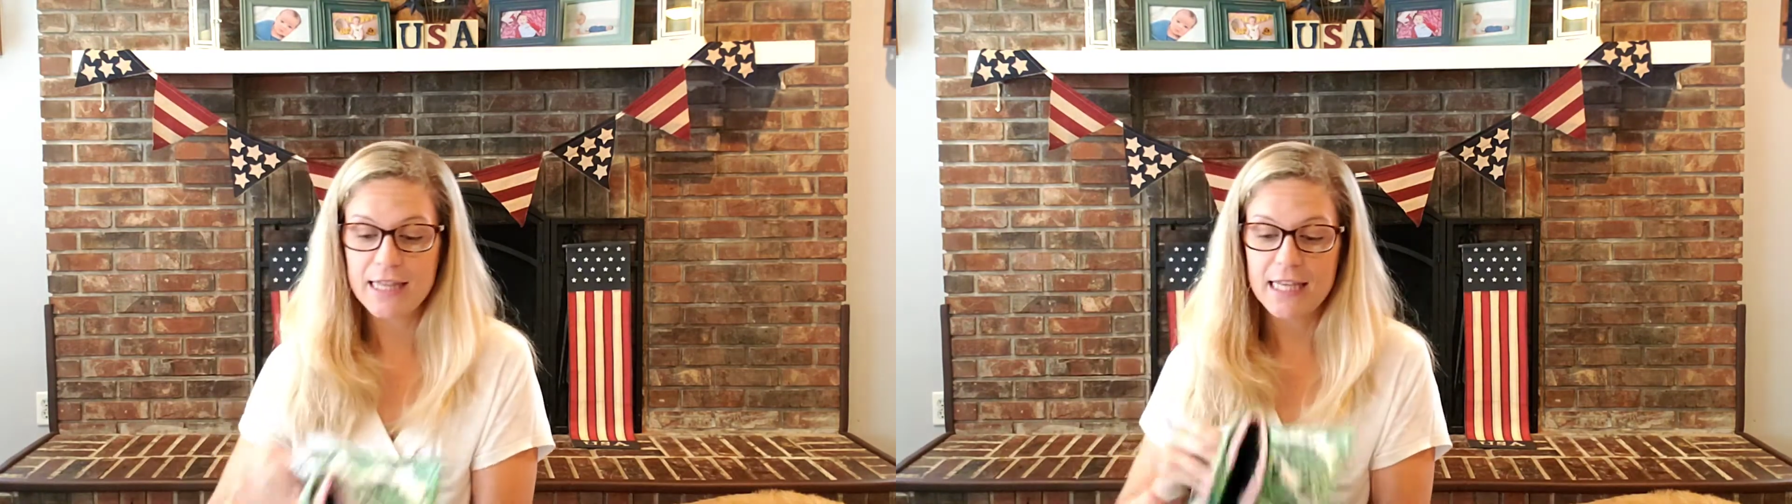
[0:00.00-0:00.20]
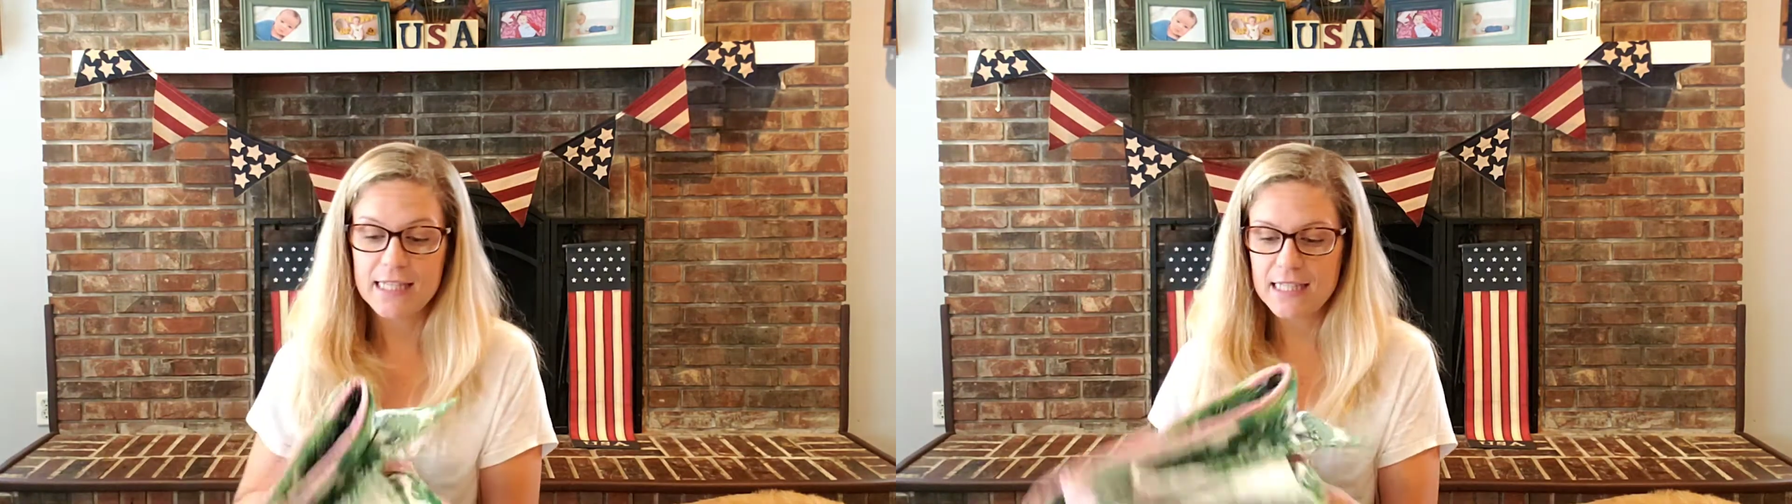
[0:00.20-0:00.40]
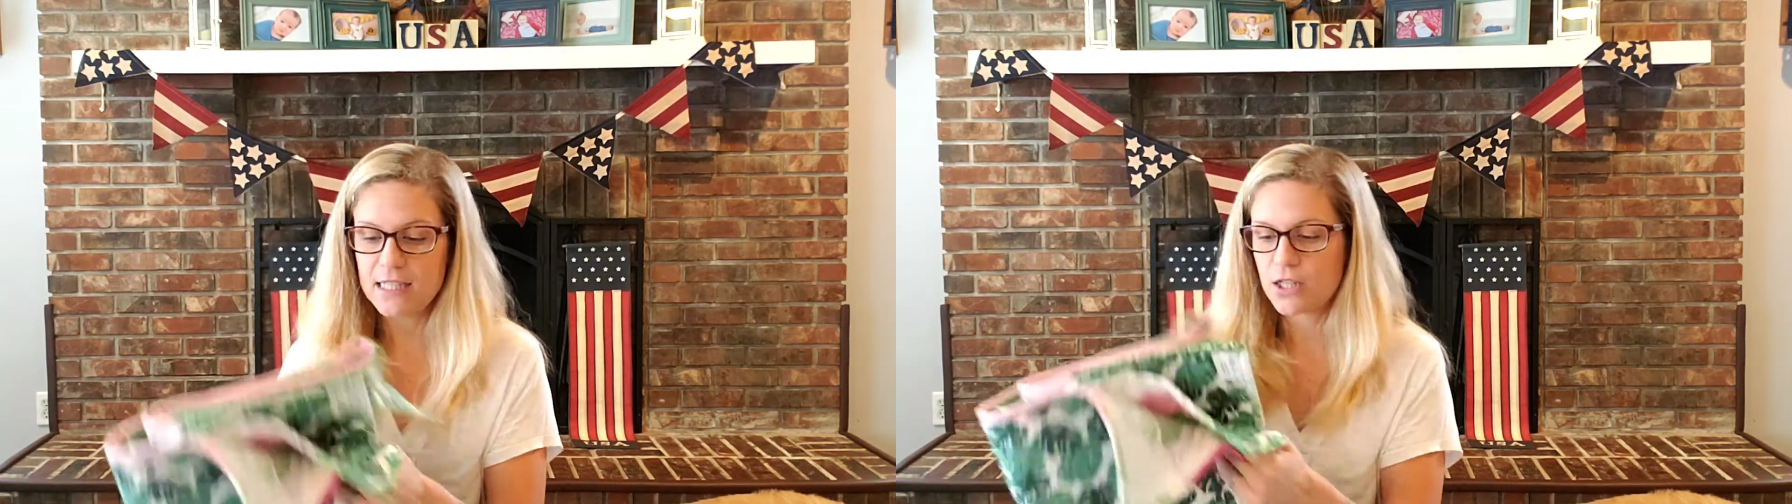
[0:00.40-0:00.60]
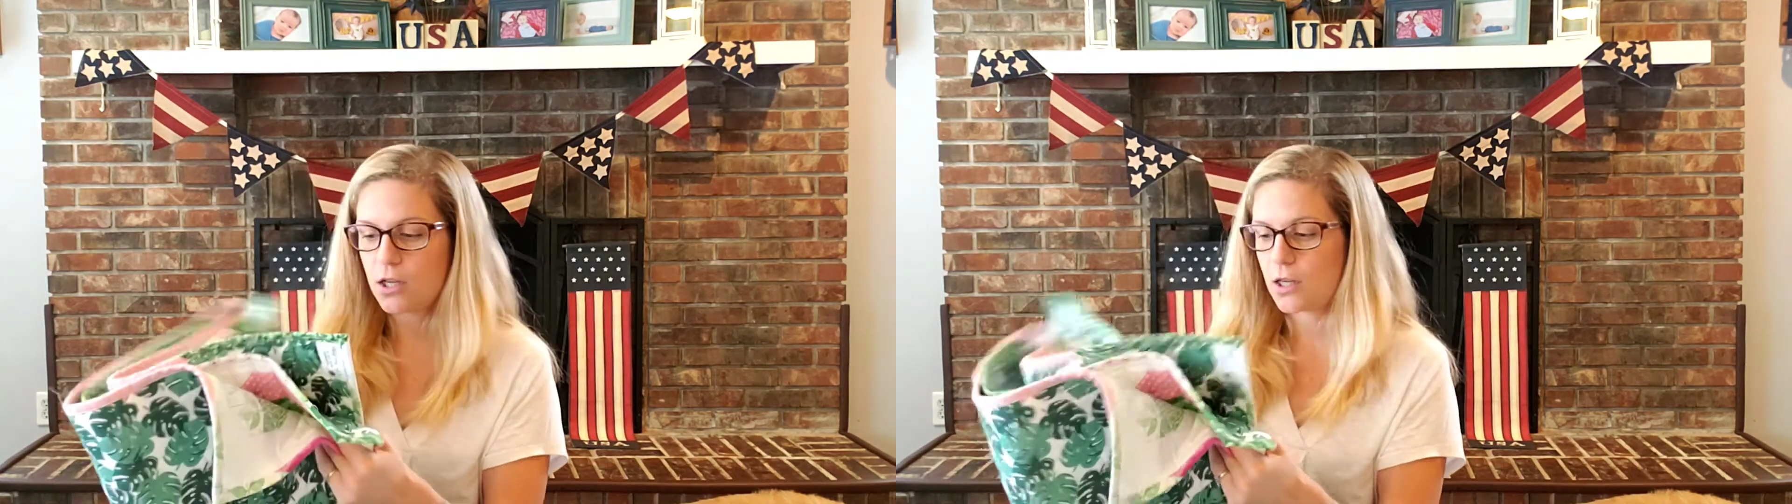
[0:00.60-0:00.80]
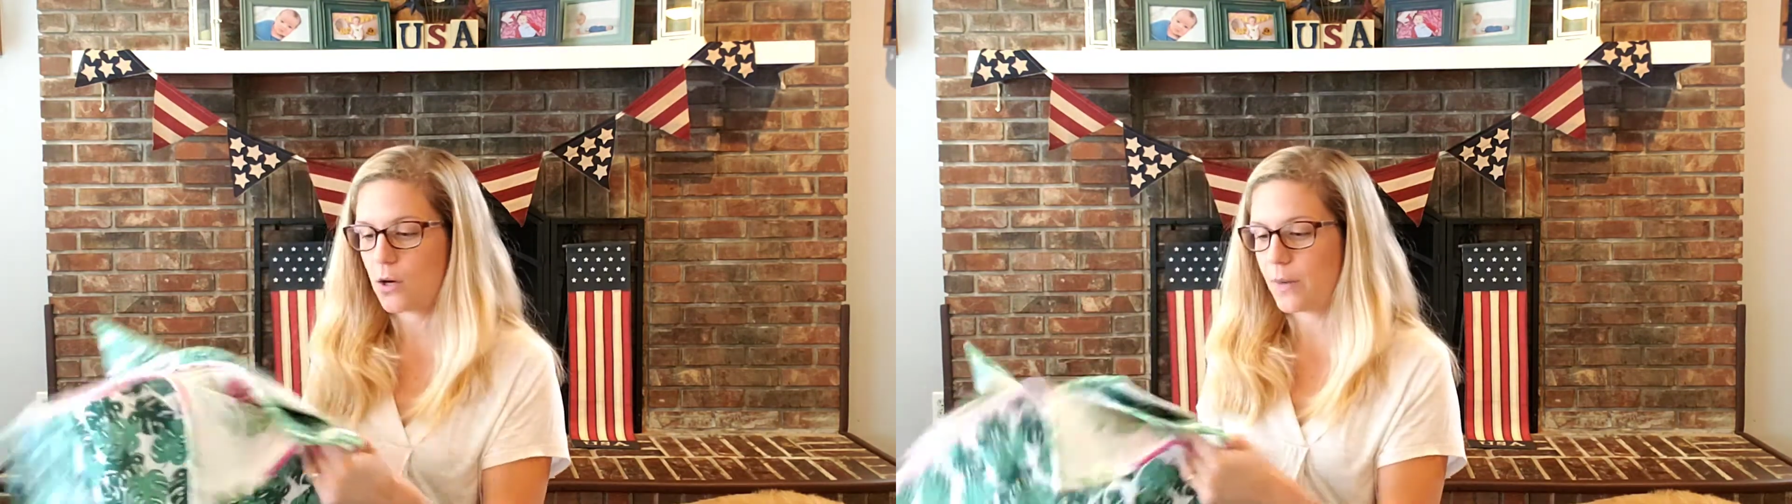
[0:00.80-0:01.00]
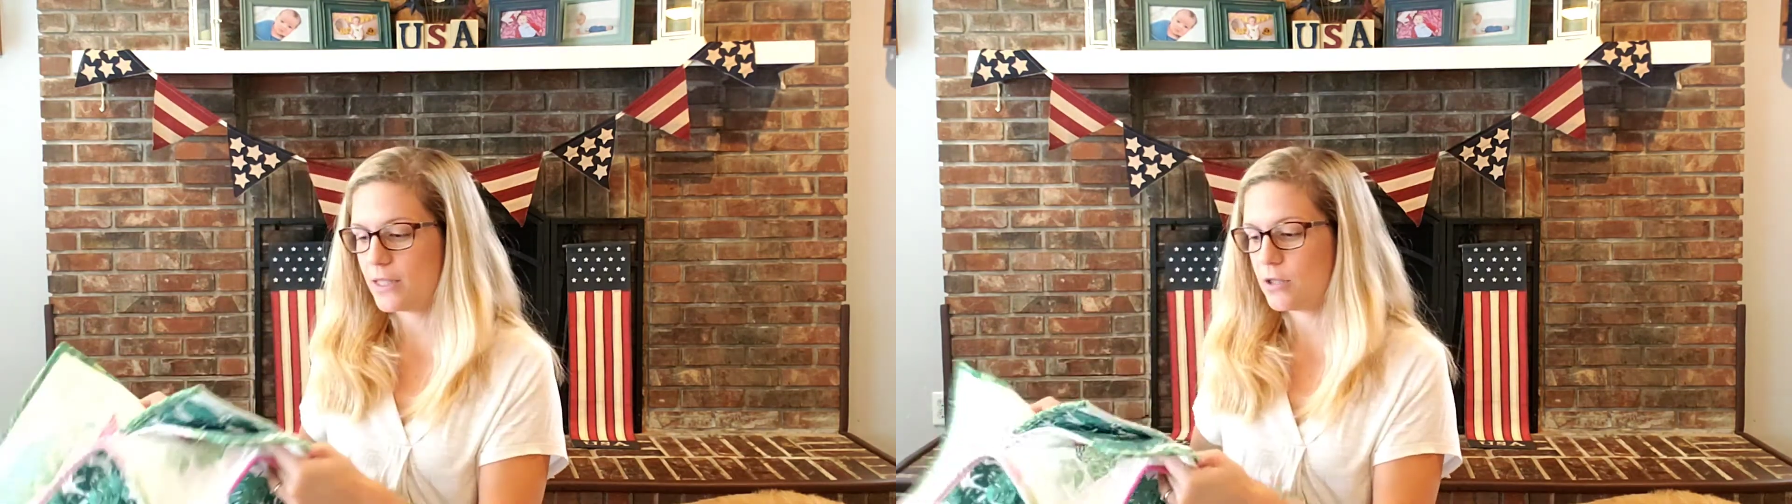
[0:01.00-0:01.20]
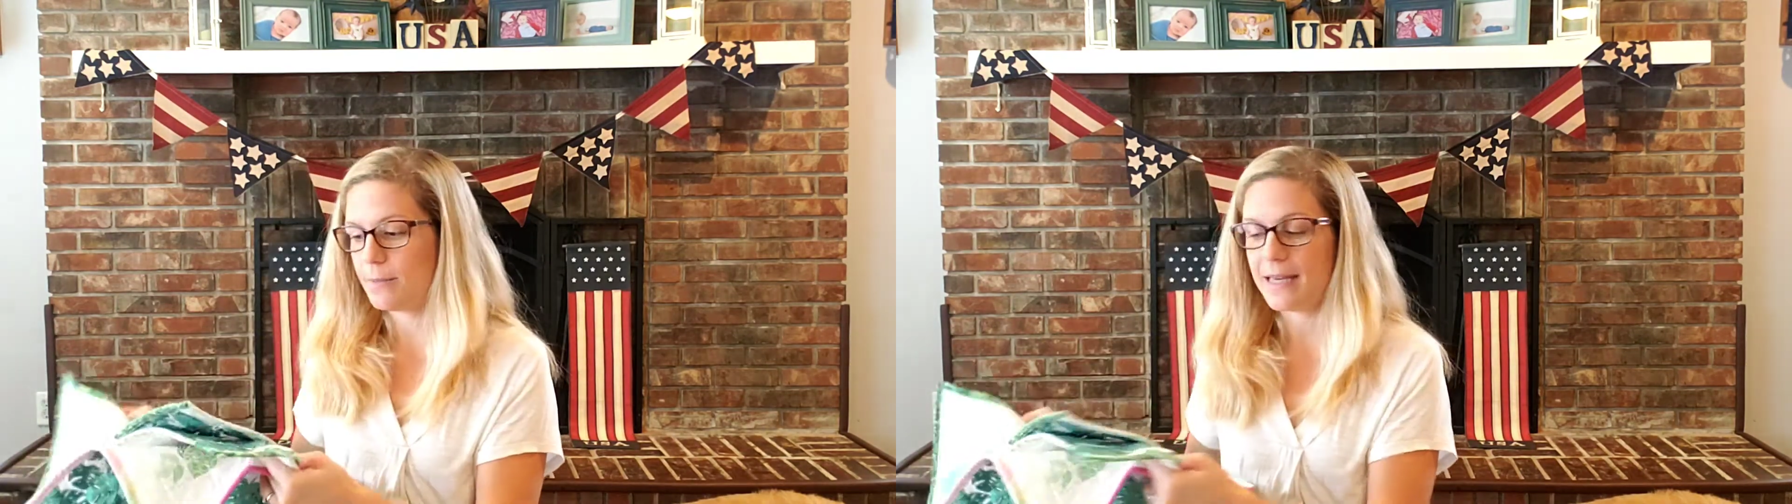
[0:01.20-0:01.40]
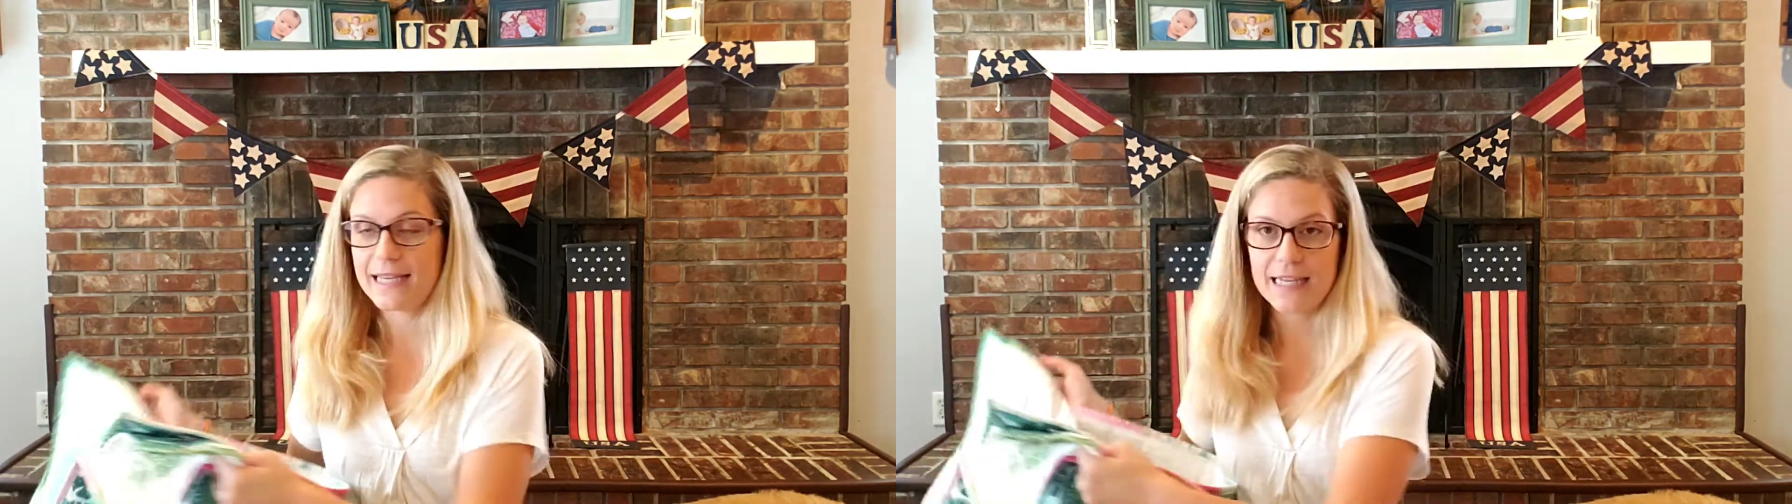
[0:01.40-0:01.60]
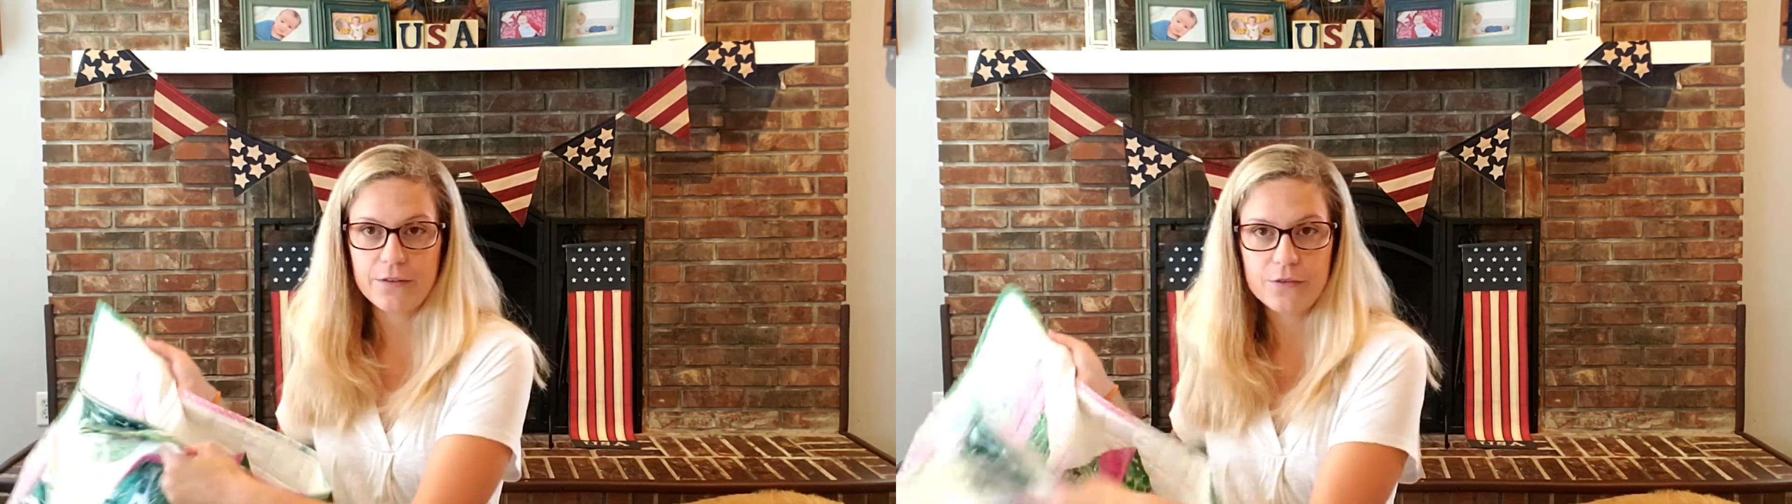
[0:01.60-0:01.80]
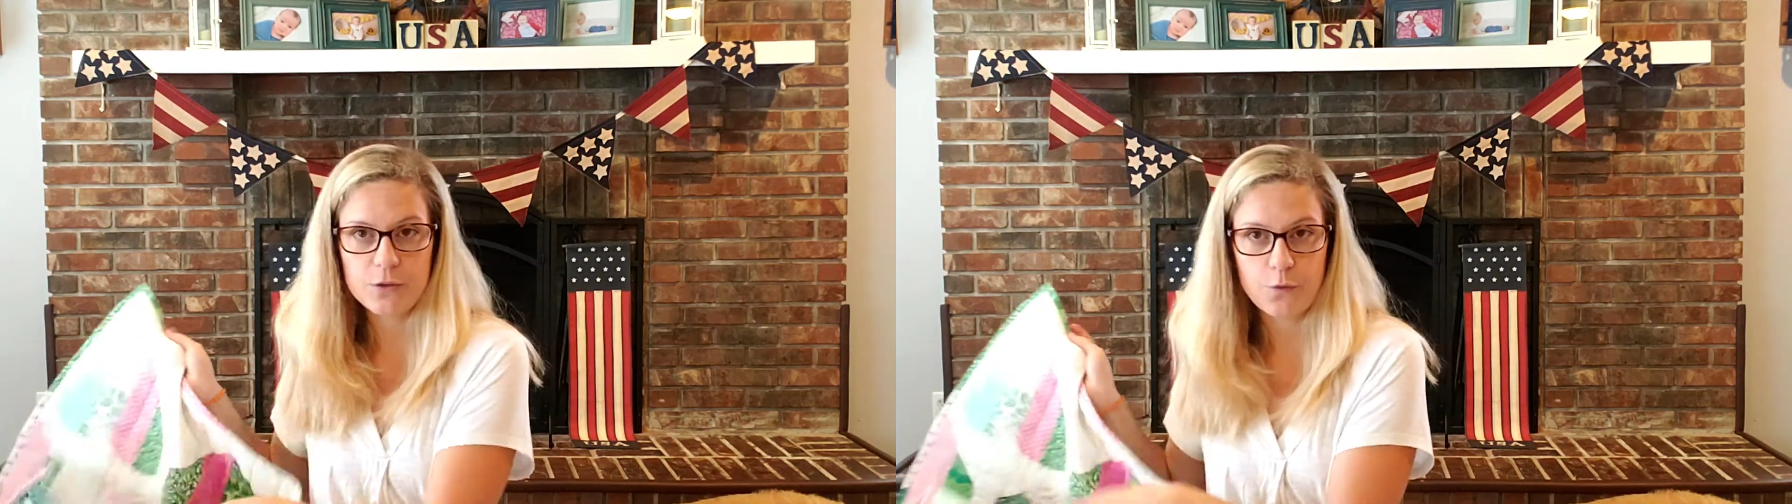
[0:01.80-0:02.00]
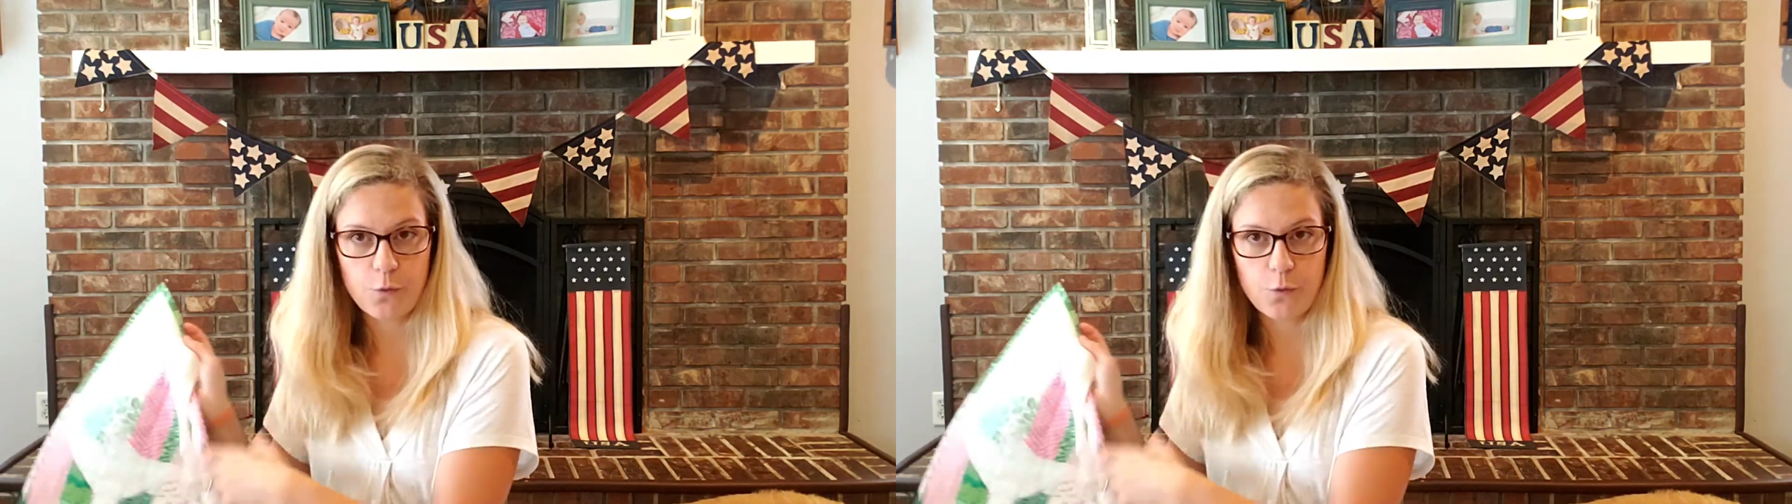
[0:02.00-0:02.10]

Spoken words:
This is going to be a gift